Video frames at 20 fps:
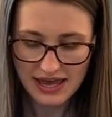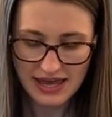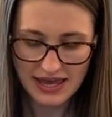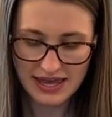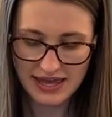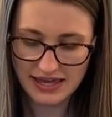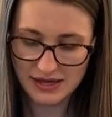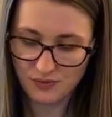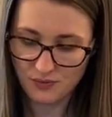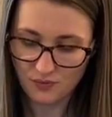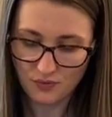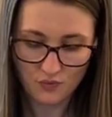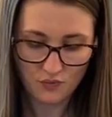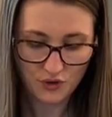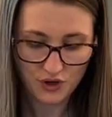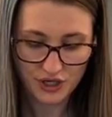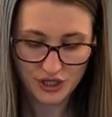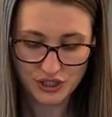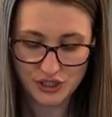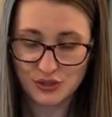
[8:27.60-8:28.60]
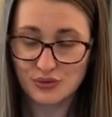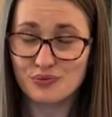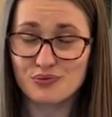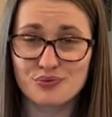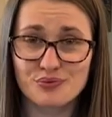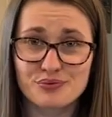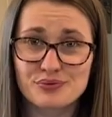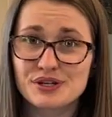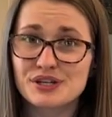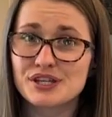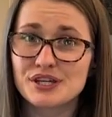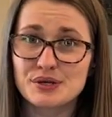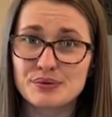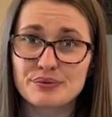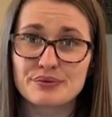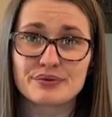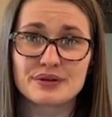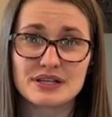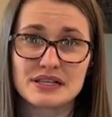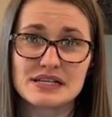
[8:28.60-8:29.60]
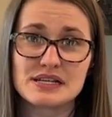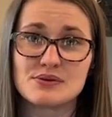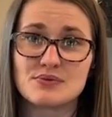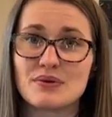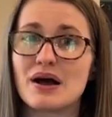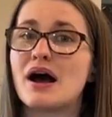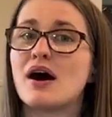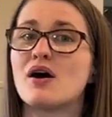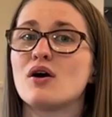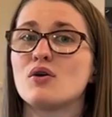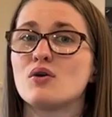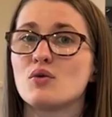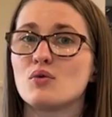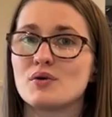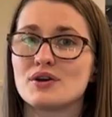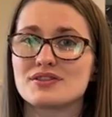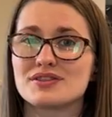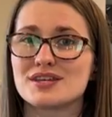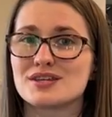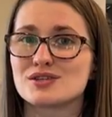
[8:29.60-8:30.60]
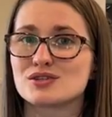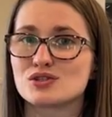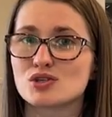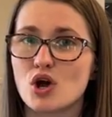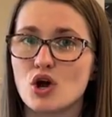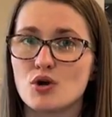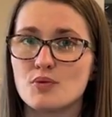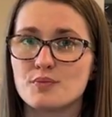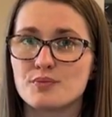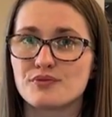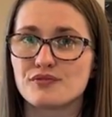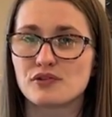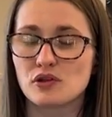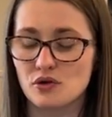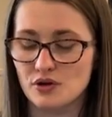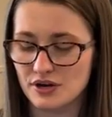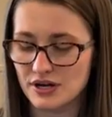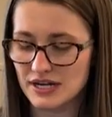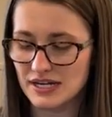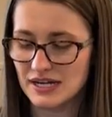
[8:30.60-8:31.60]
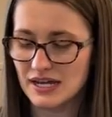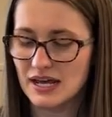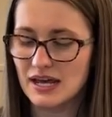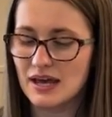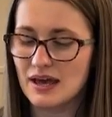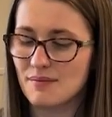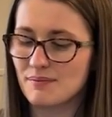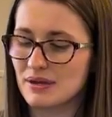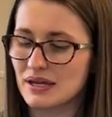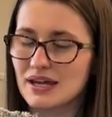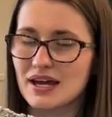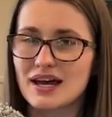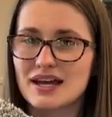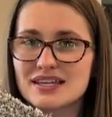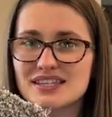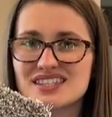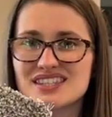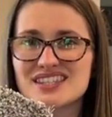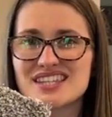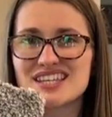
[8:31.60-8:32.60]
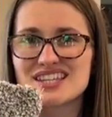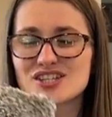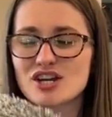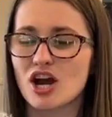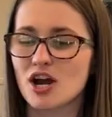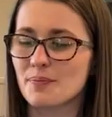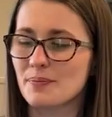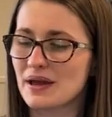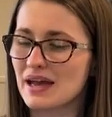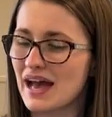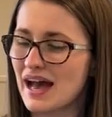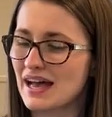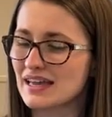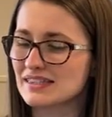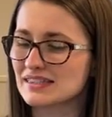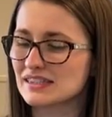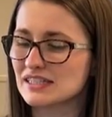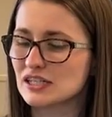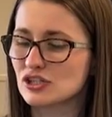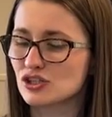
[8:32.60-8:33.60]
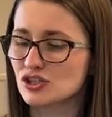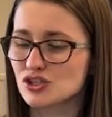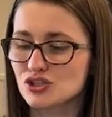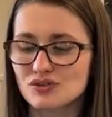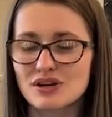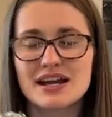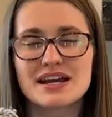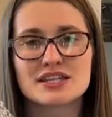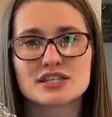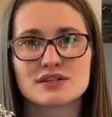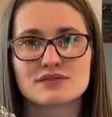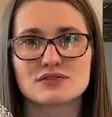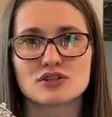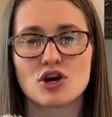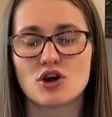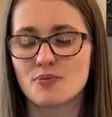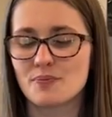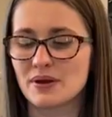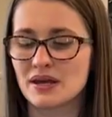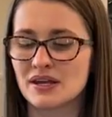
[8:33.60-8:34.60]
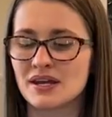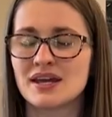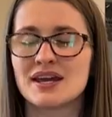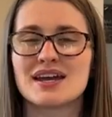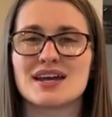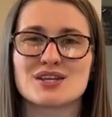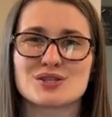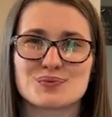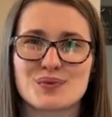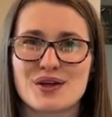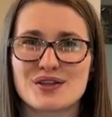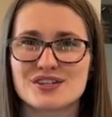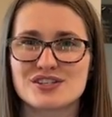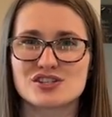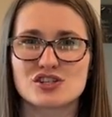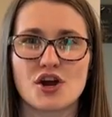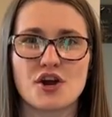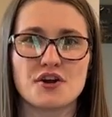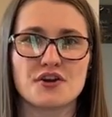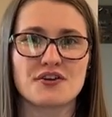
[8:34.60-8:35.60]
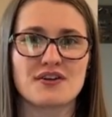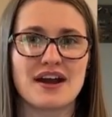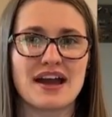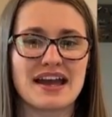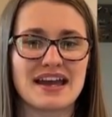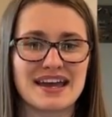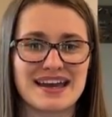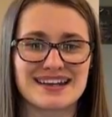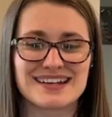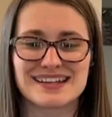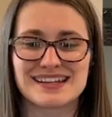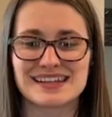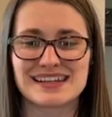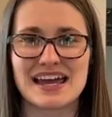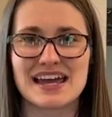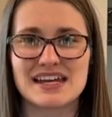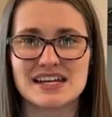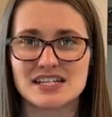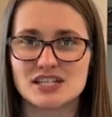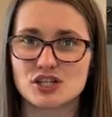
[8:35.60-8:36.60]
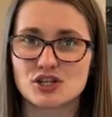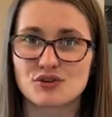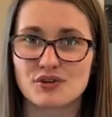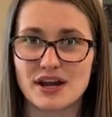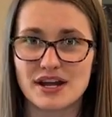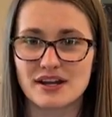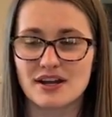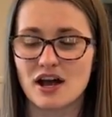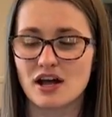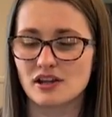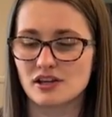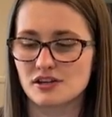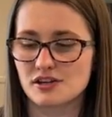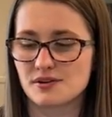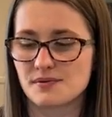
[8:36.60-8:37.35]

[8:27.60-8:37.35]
It works really well with this taupe flooring because this carpet has little strands of taupe in it, as well as dark gray and a light gray color.